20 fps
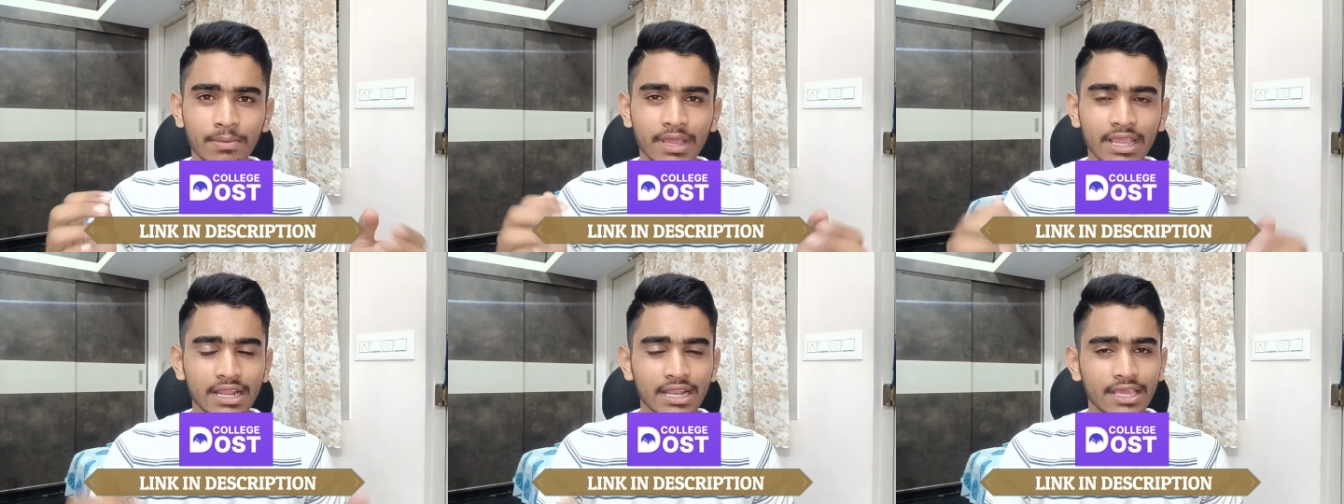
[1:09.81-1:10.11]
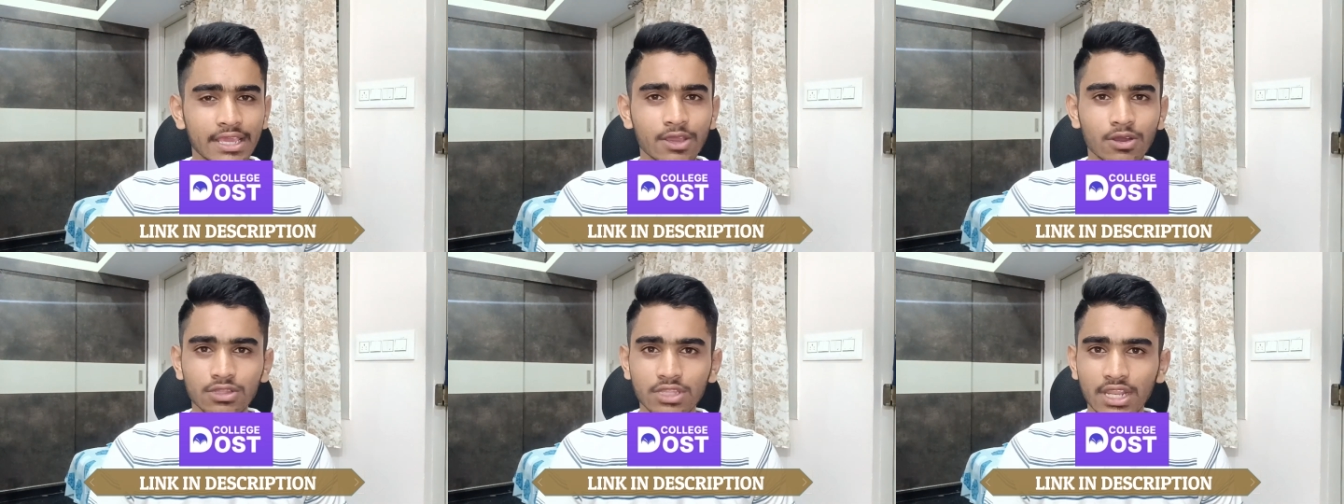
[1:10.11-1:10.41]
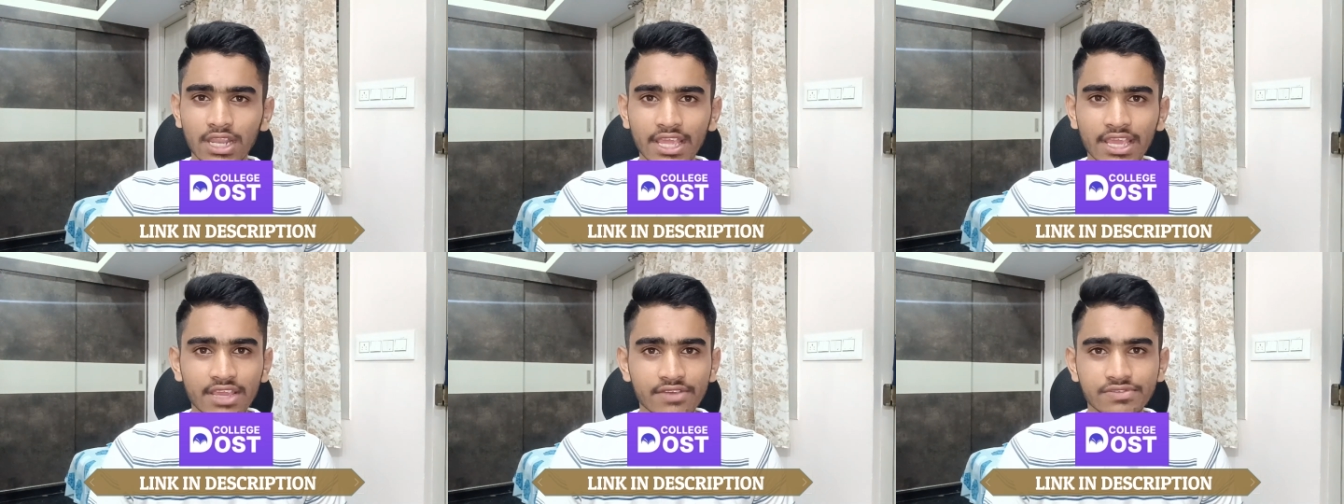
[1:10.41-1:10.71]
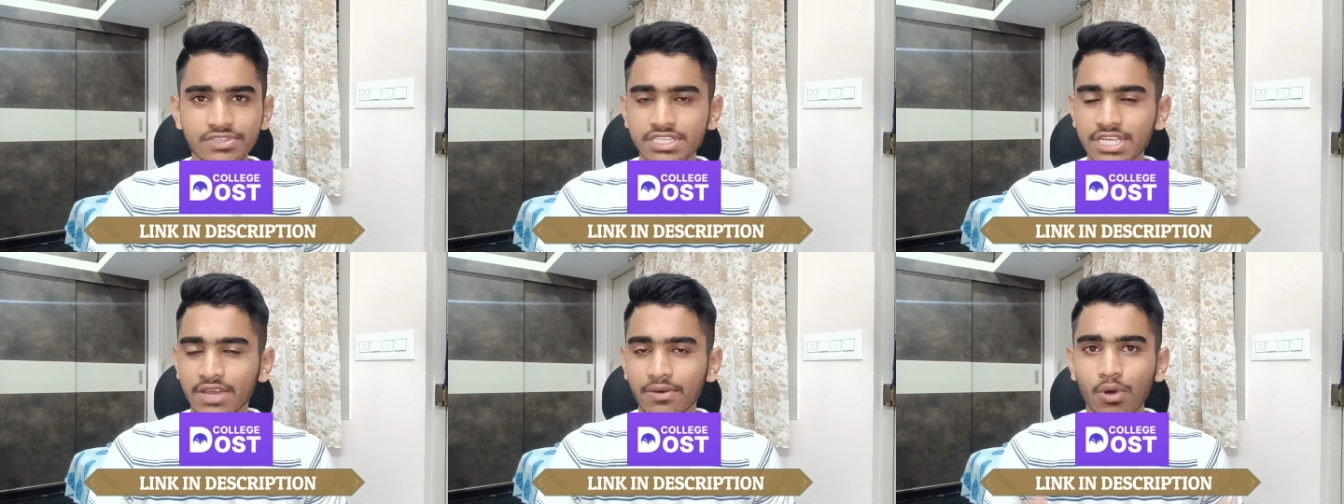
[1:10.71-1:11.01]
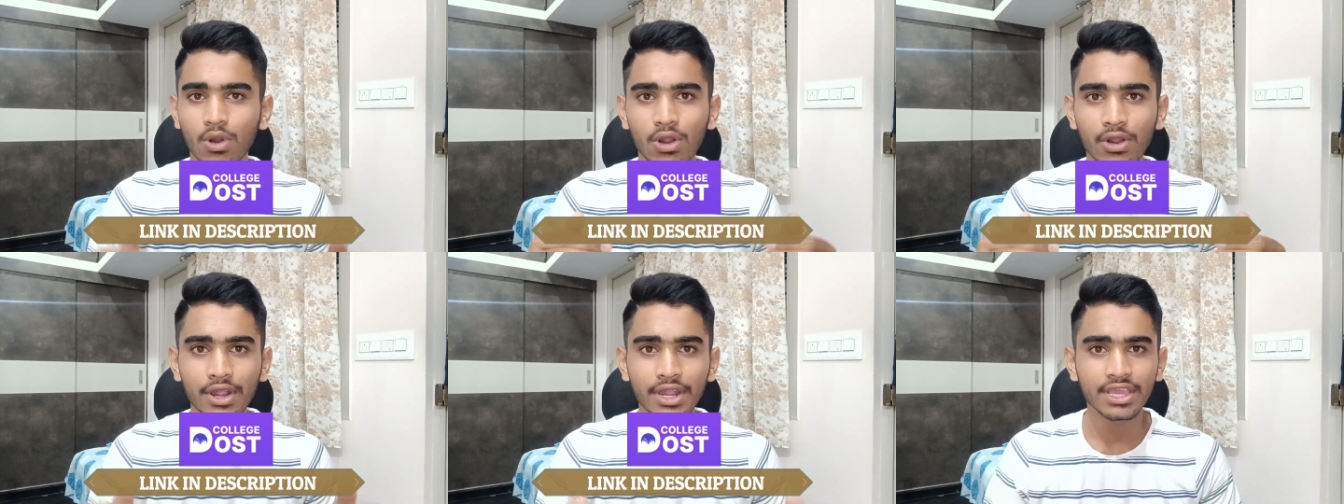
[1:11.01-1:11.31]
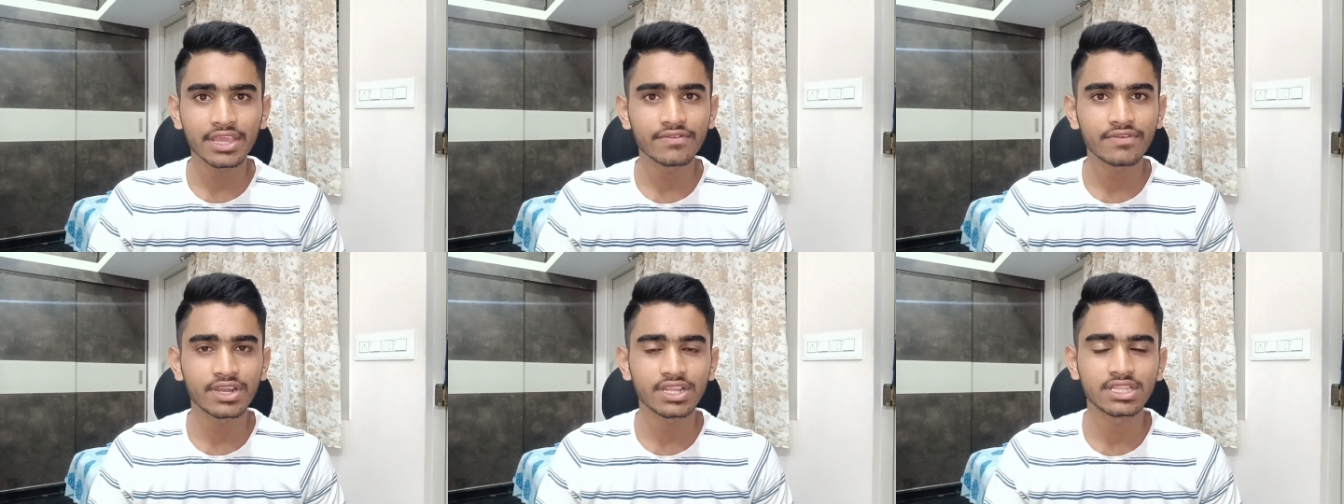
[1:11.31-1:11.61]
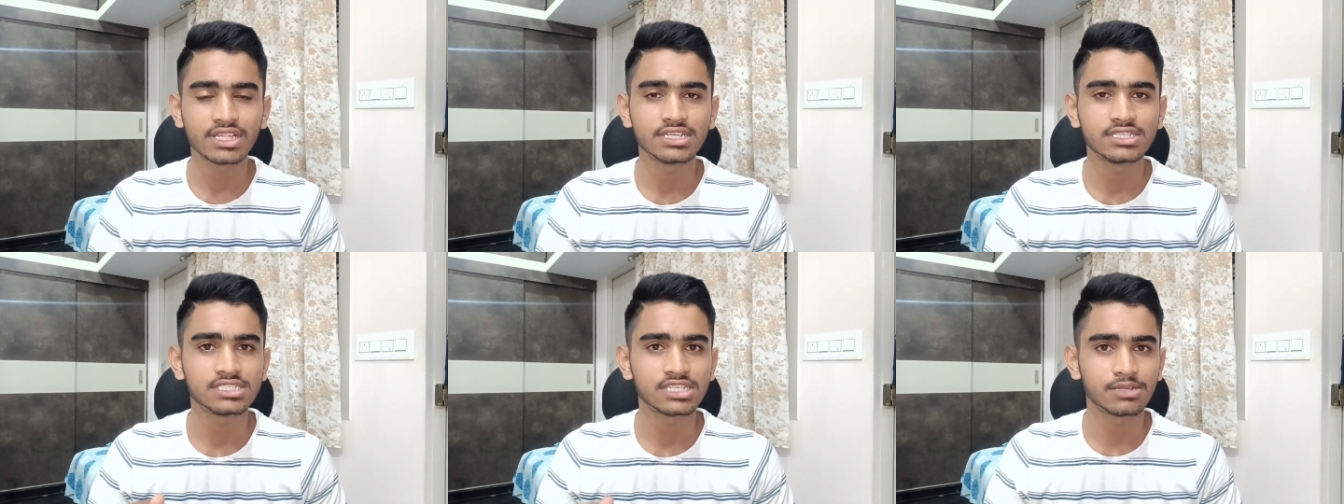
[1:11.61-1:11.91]
by clicking on the link which I have already given in
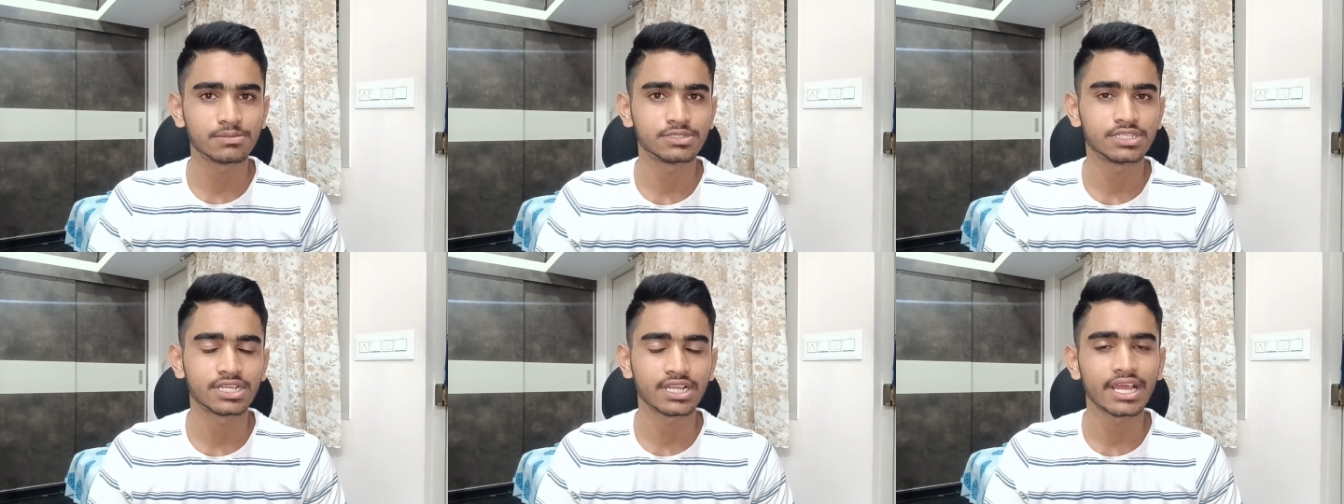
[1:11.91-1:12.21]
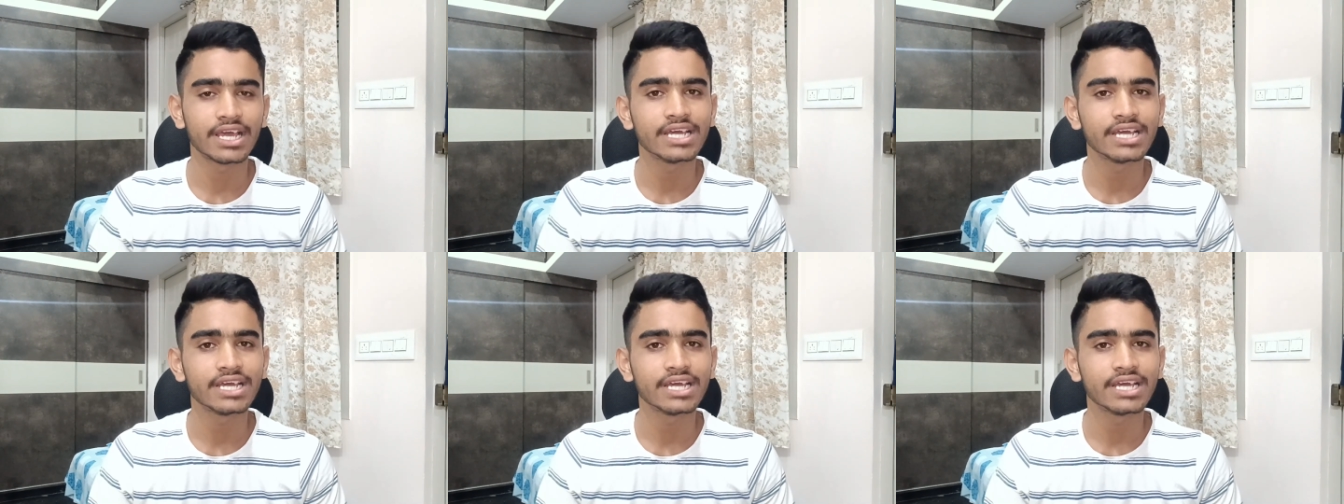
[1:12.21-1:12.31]
the description